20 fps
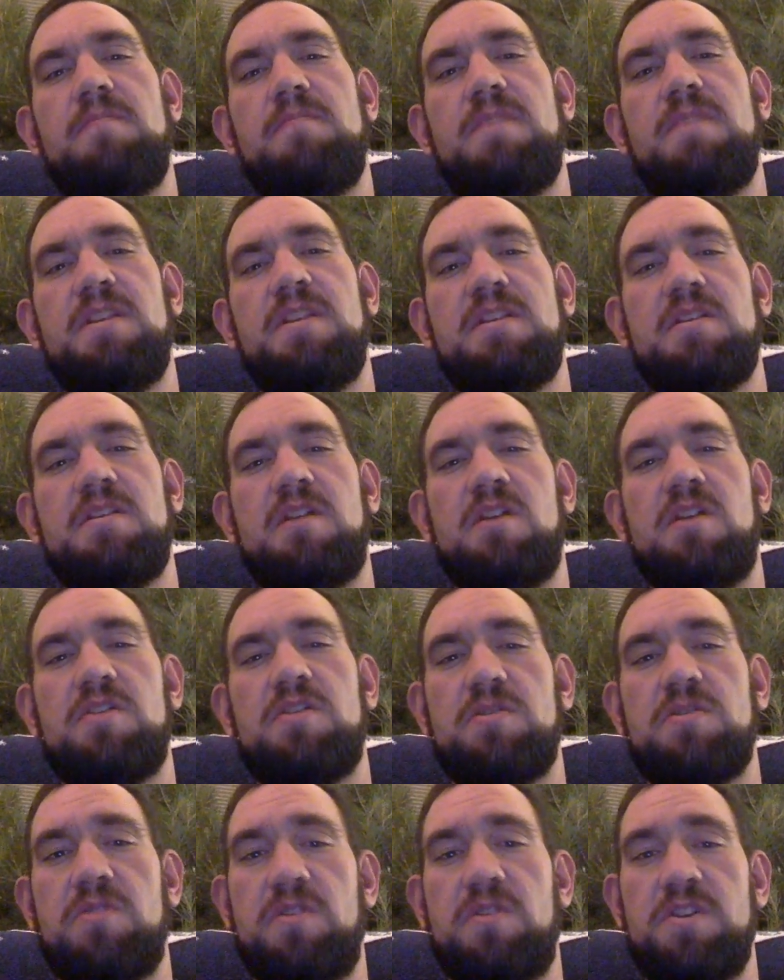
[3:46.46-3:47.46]
This is
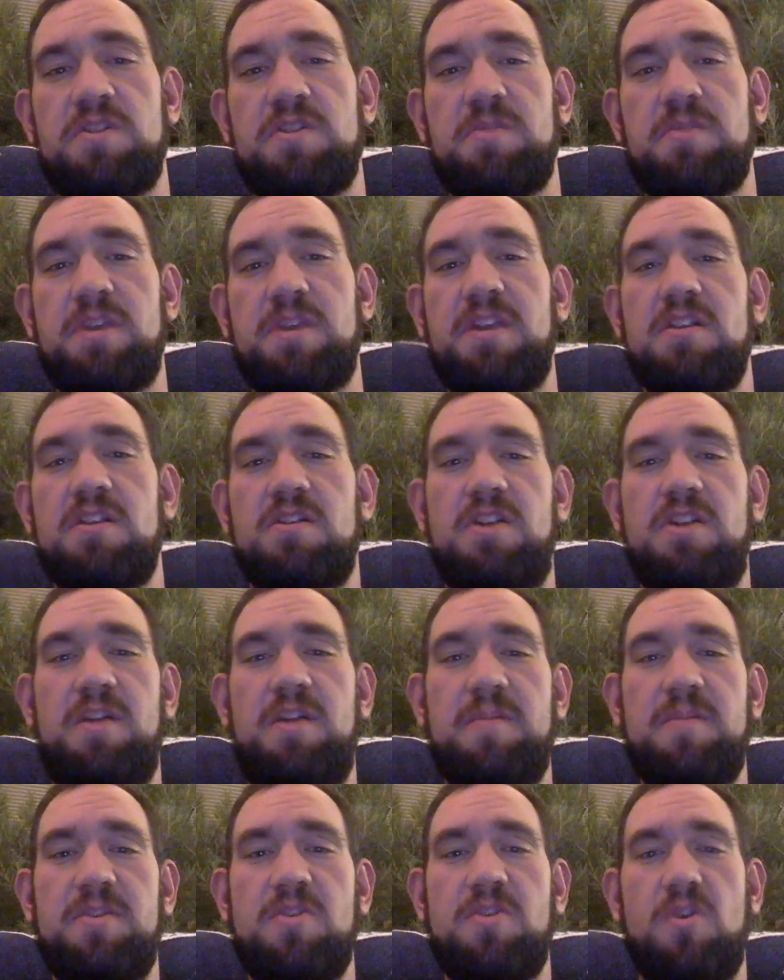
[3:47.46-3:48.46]
also known as auricular
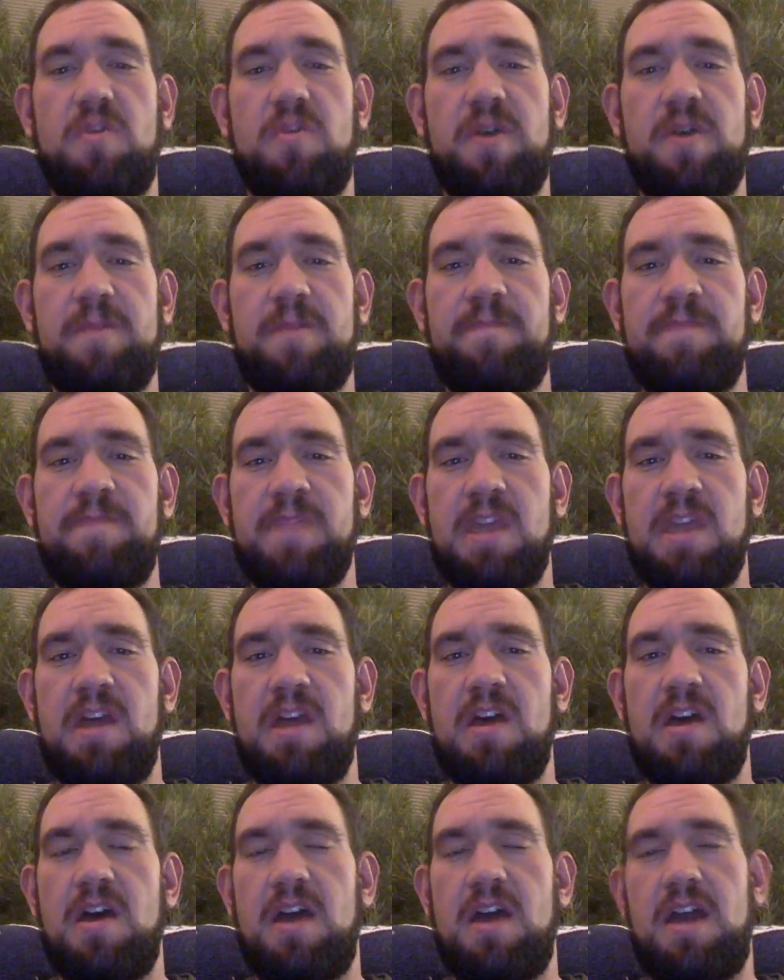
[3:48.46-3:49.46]
hematoma,
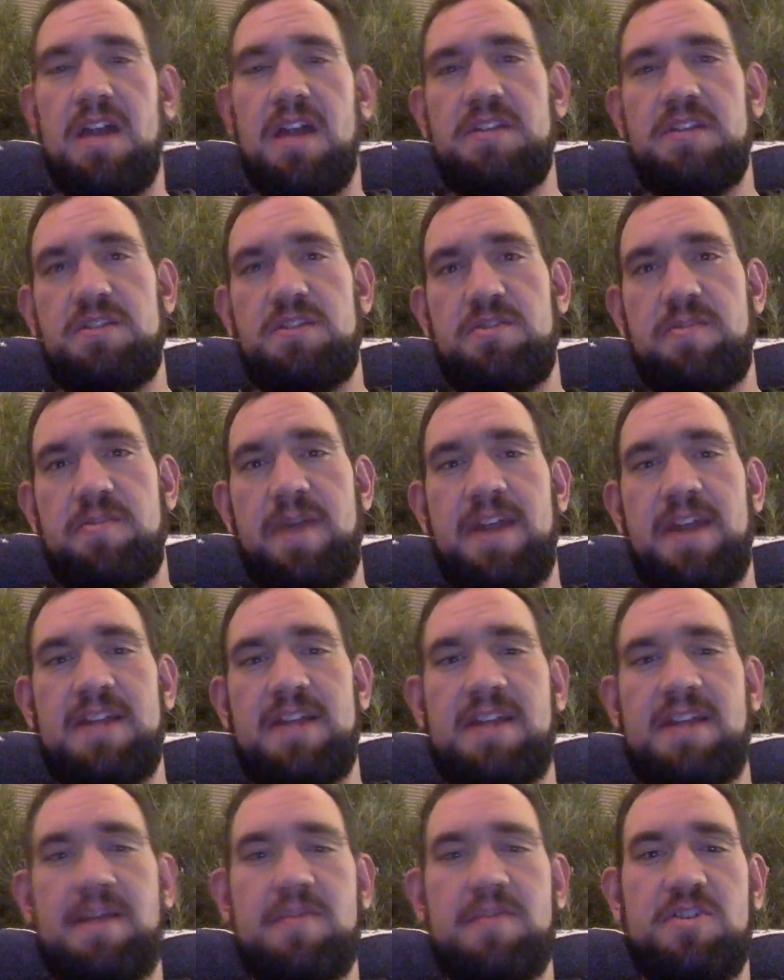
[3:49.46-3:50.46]
and it's traumatic
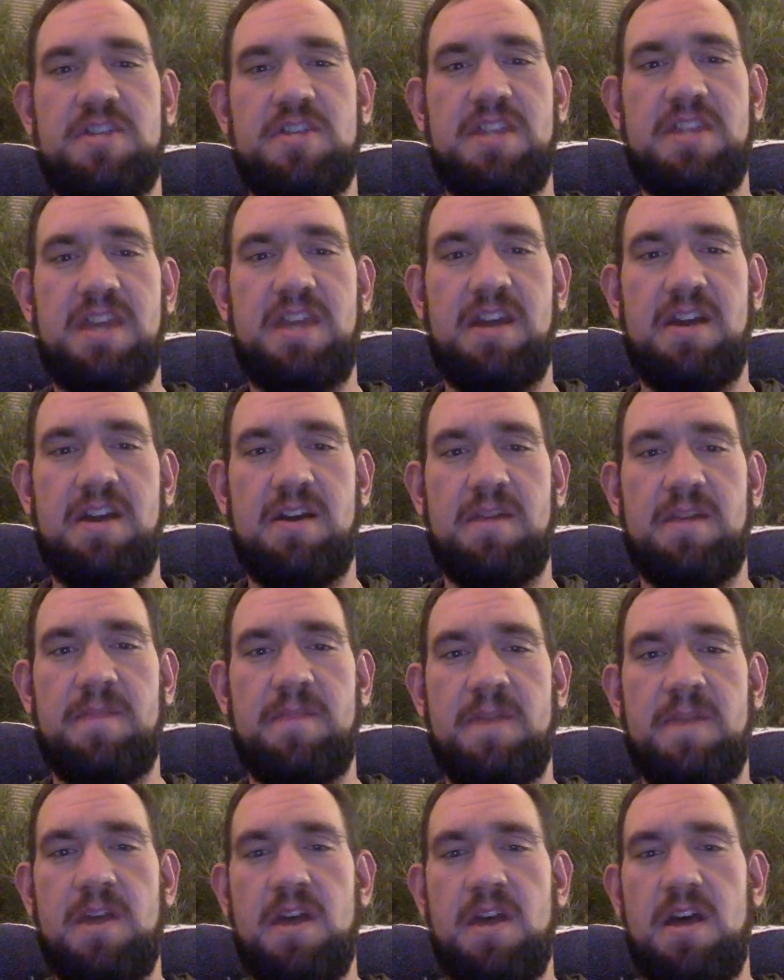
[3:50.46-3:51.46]
damage to the ear,
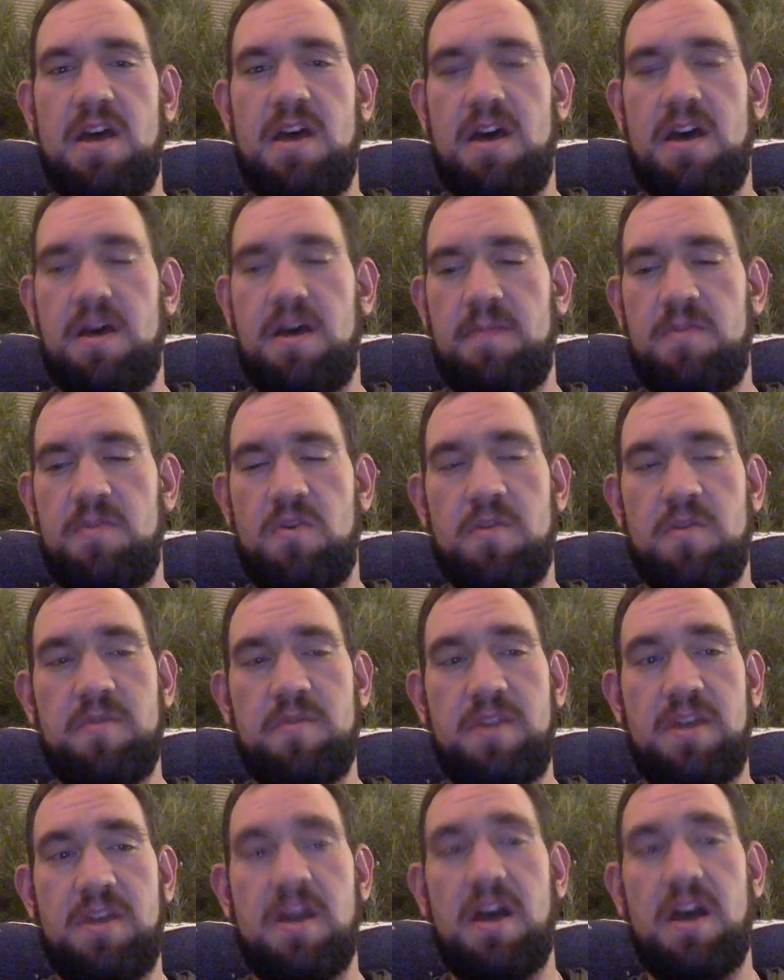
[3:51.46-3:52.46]

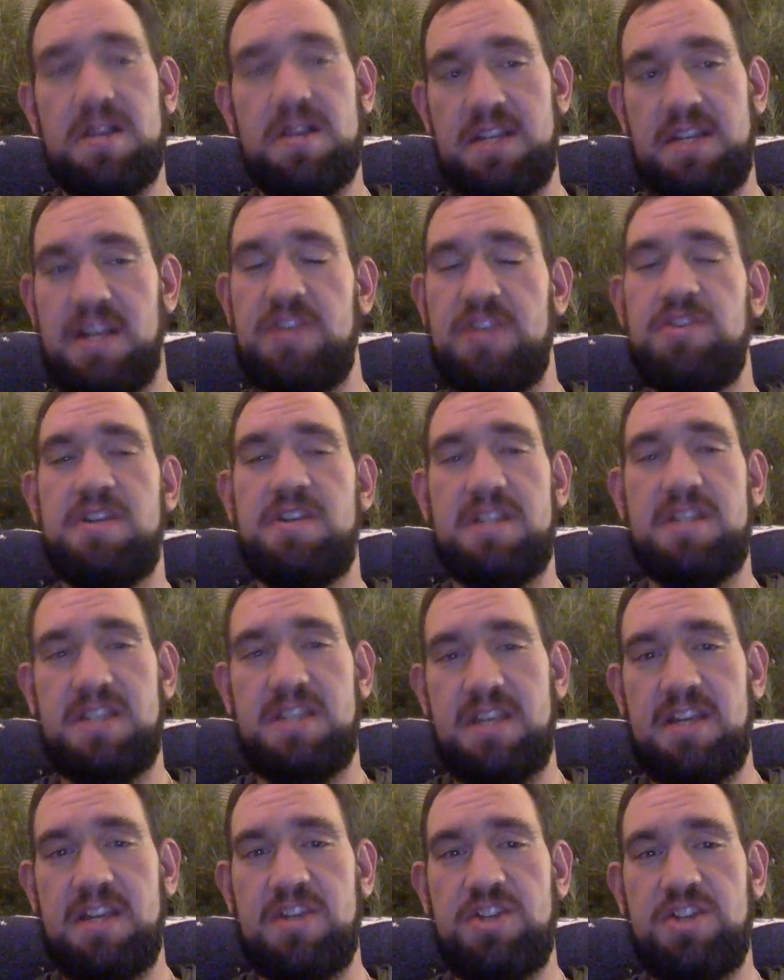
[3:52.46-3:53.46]
normally causing, as you can
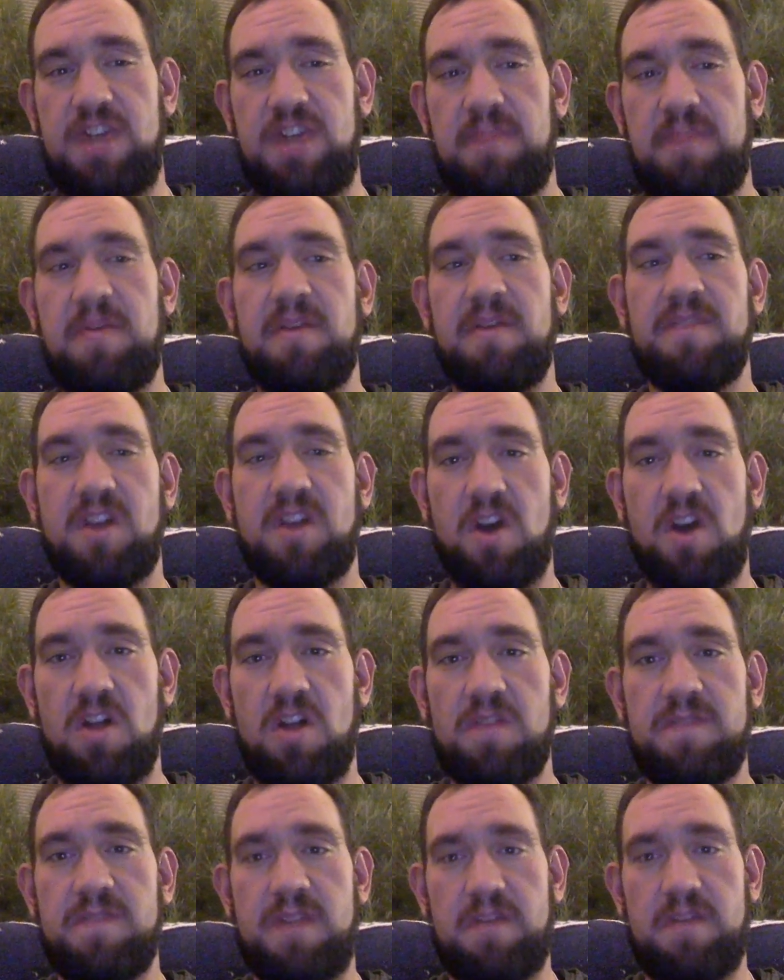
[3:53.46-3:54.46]
see, a shape of a
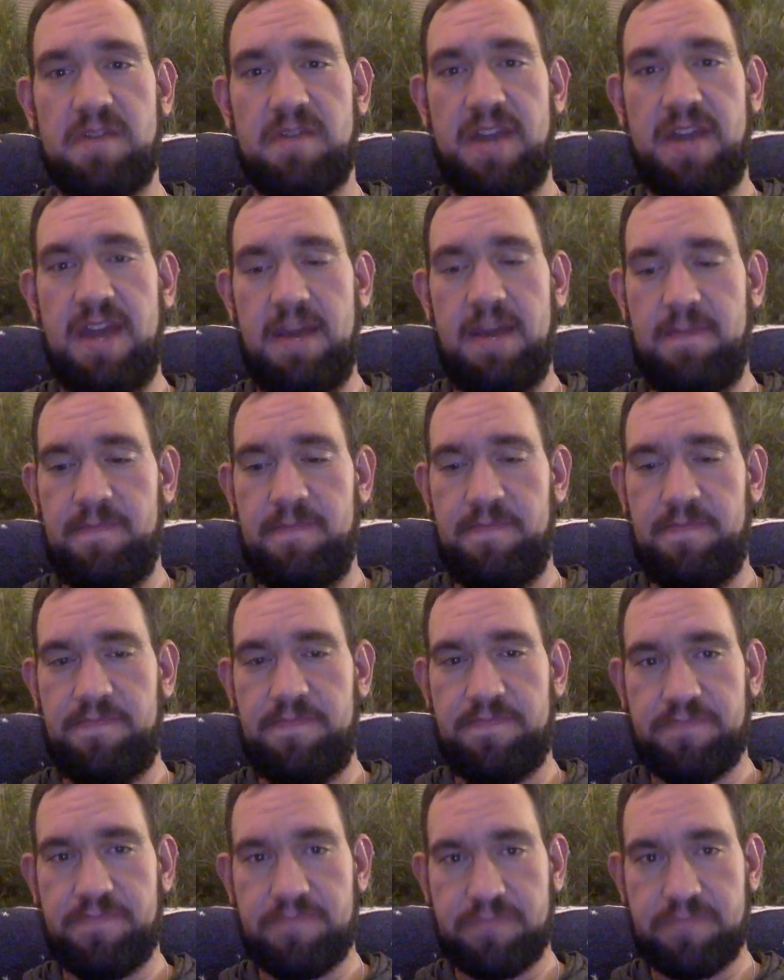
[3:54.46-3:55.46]
cauliflower head.
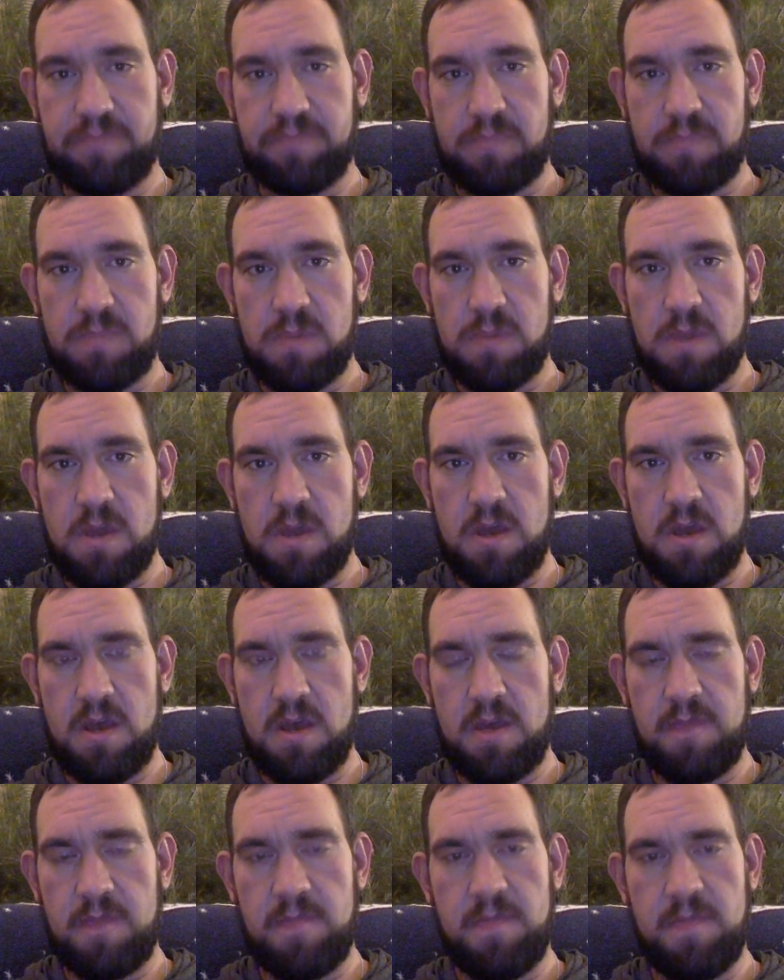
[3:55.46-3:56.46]

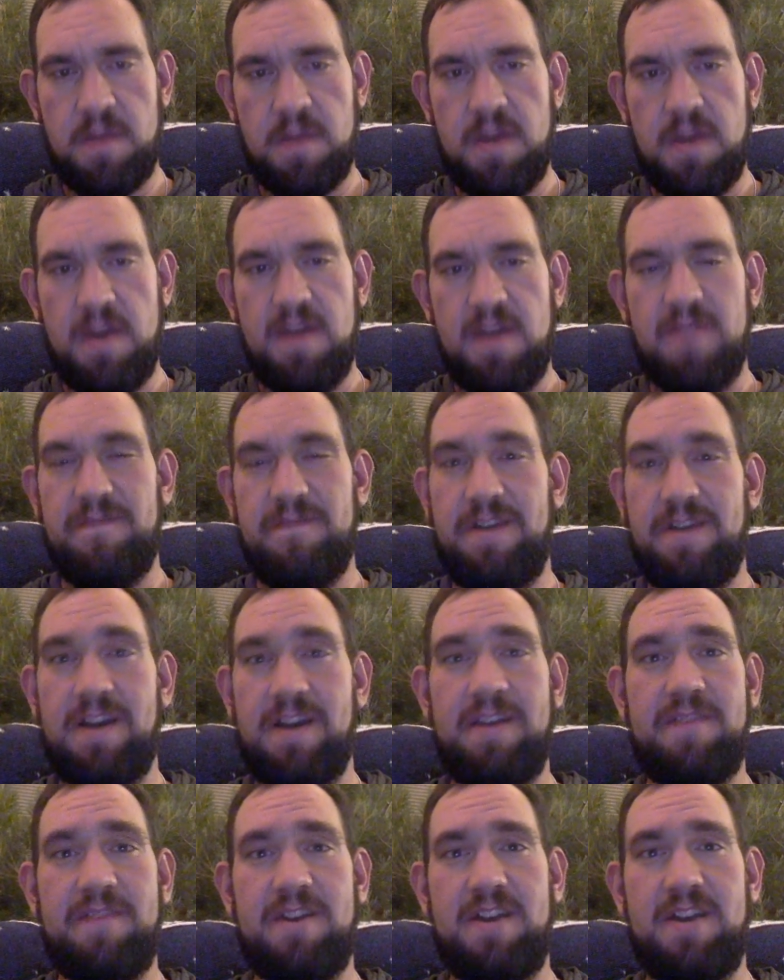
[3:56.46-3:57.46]
Um,
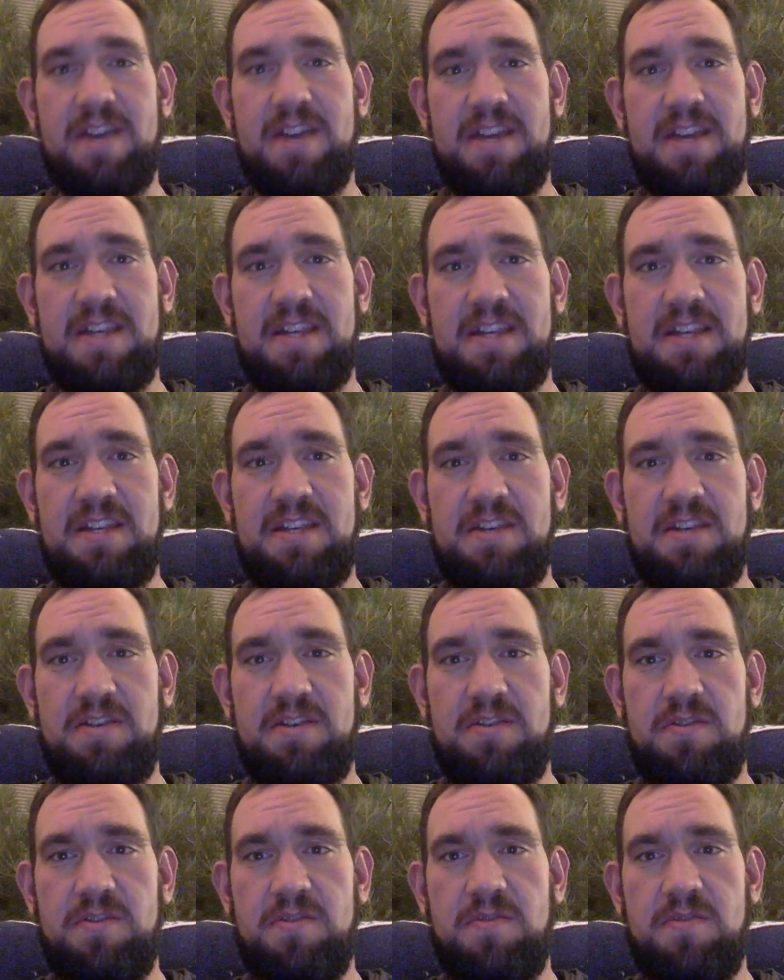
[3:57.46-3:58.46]
Very, very easy
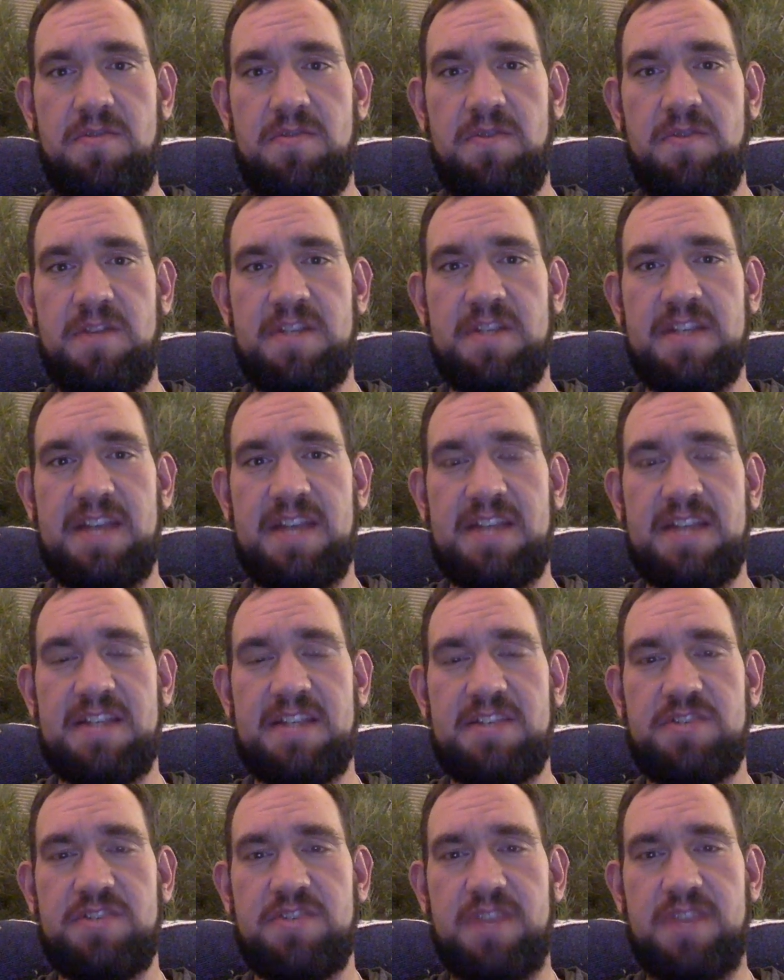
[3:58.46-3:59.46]
to assess
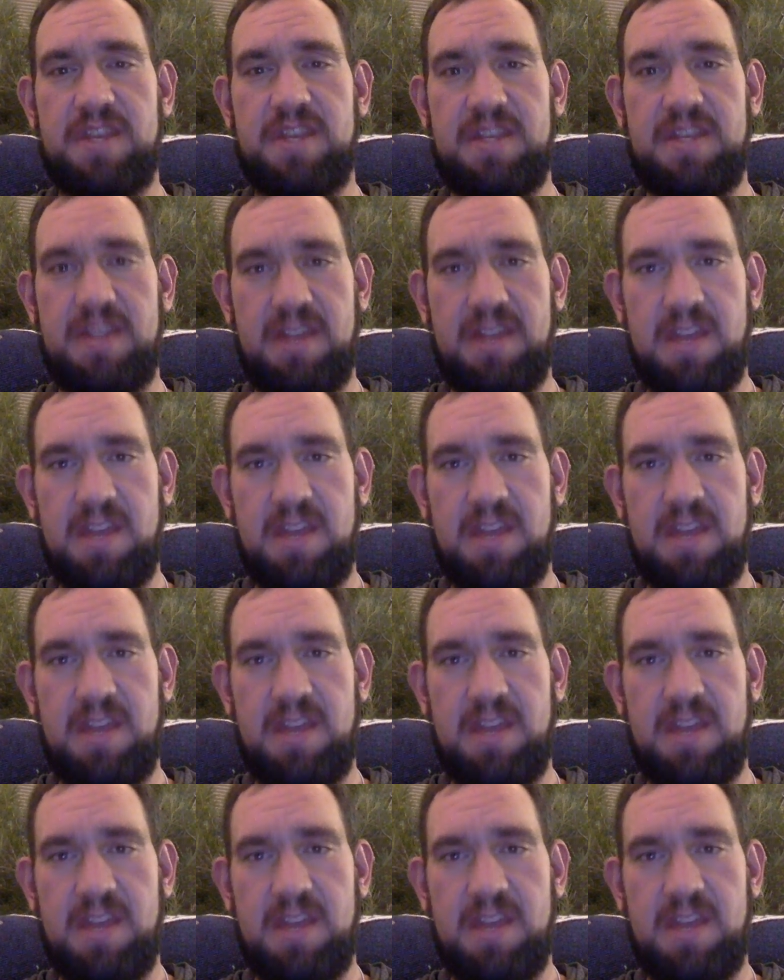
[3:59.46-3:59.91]
and treat.